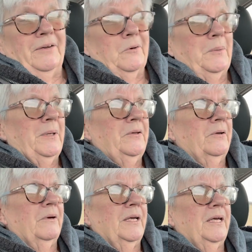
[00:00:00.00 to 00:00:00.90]
I've already been to the
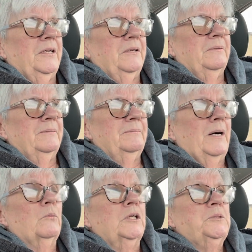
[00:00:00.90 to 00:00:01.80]
Grand Canyon.
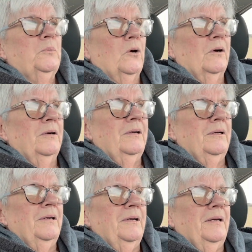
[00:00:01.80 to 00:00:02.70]
Mount Rushmore.
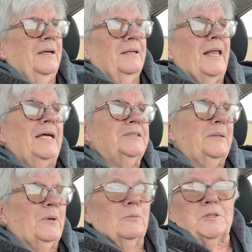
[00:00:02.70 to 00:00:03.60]
And last
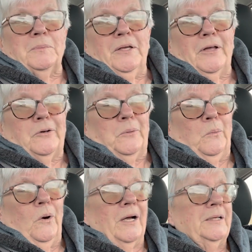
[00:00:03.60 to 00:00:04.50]
summer it was me that couldn't
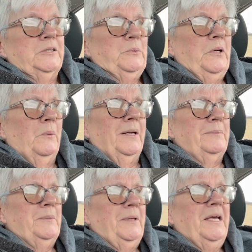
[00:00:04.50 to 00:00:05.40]
walk. And so we don't want it
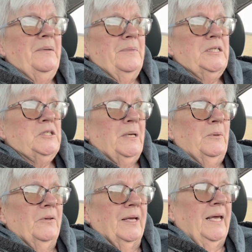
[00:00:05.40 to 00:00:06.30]
to be him this
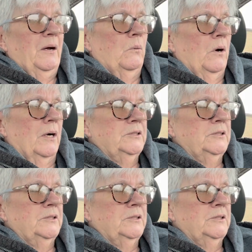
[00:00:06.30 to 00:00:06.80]
summer that can't walk.